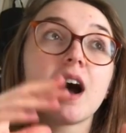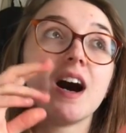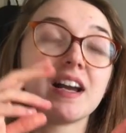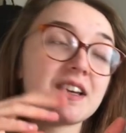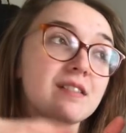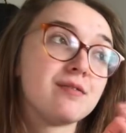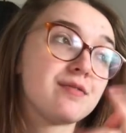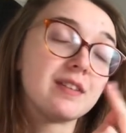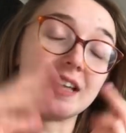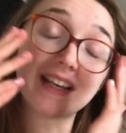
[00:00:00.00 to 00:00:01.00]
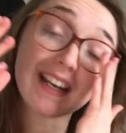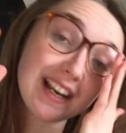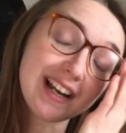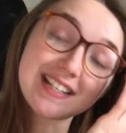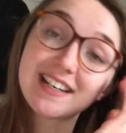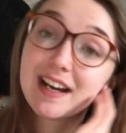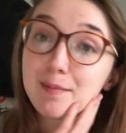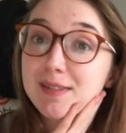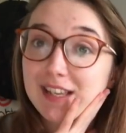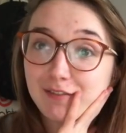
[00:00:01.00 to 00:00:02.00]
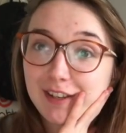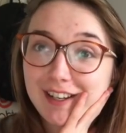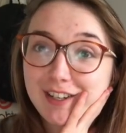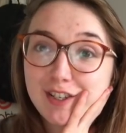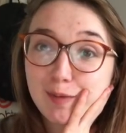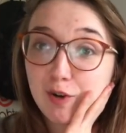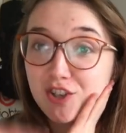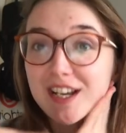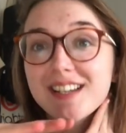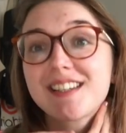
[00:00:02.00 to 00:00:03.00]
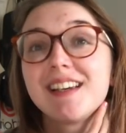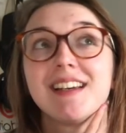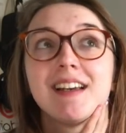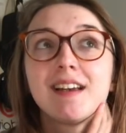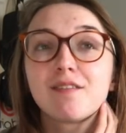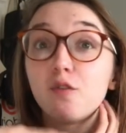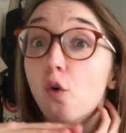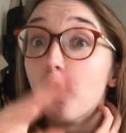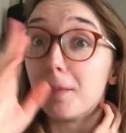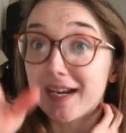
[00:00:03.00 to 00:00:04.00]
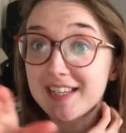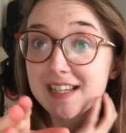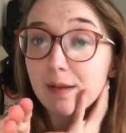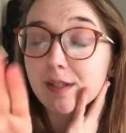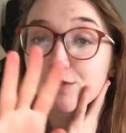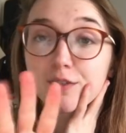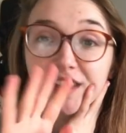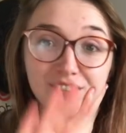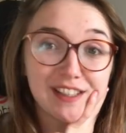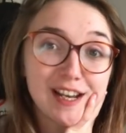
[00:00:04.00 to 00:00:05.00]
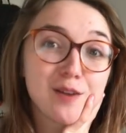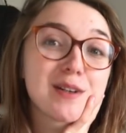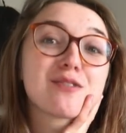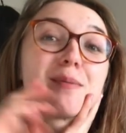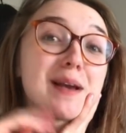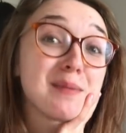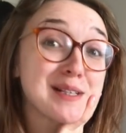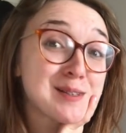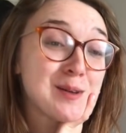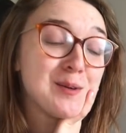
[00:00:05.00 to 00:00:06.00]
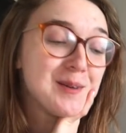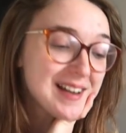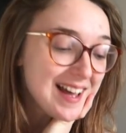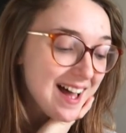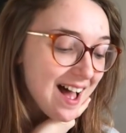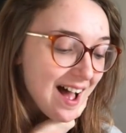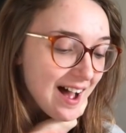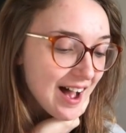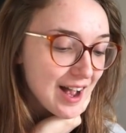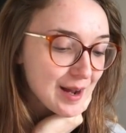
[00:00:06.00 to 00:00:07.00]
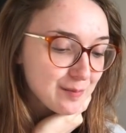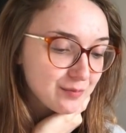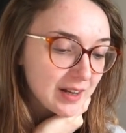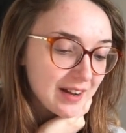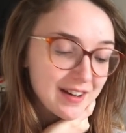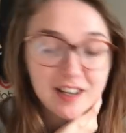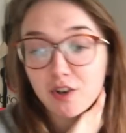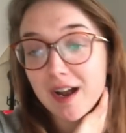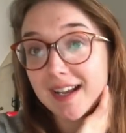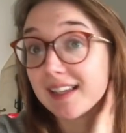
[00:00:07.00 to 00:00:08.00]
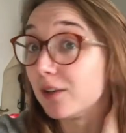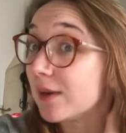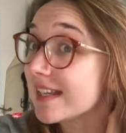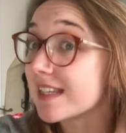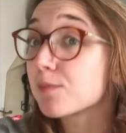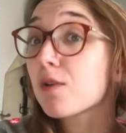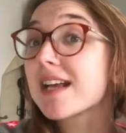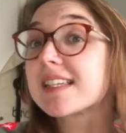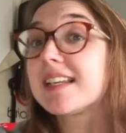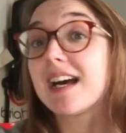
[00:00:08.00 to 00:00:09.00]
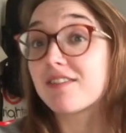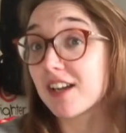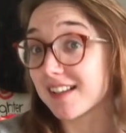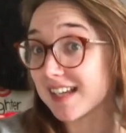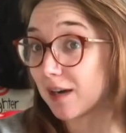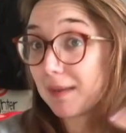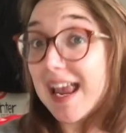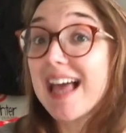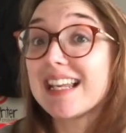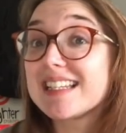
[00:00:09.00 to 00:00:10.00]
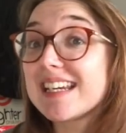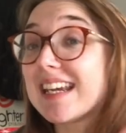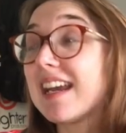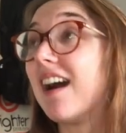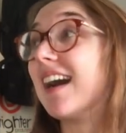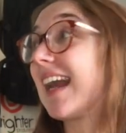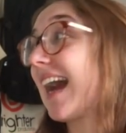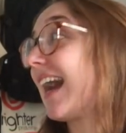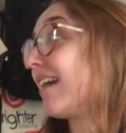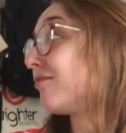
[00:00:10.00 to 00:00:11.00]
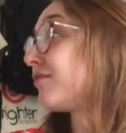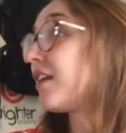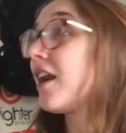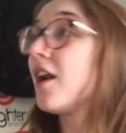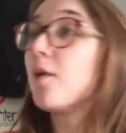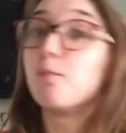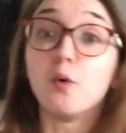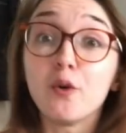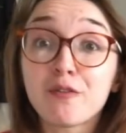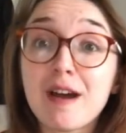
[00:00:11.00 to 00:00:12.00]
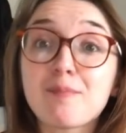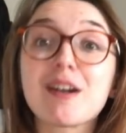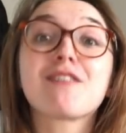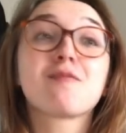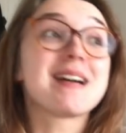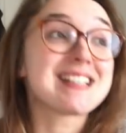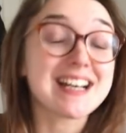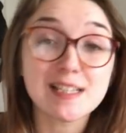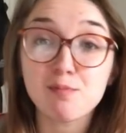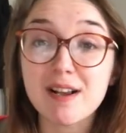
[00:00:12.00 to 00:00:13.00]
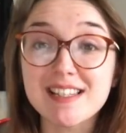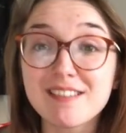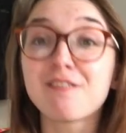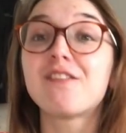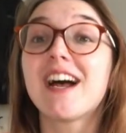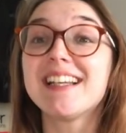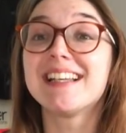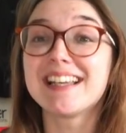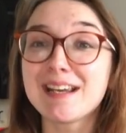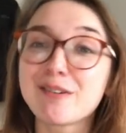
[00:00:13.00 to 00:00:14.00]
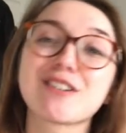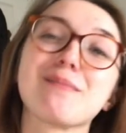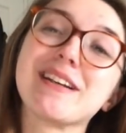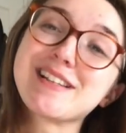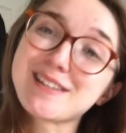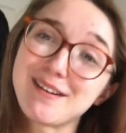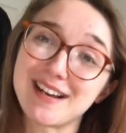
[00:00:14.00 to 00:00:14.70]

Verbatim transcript: I have like 99% finished the project for mine and Talon's reveal video, which will be coming soon. Um, I've had a crack at Louisa's present, I've cut out my Elodie, I have bought fabric for my dad's present finally, which I'm going to sew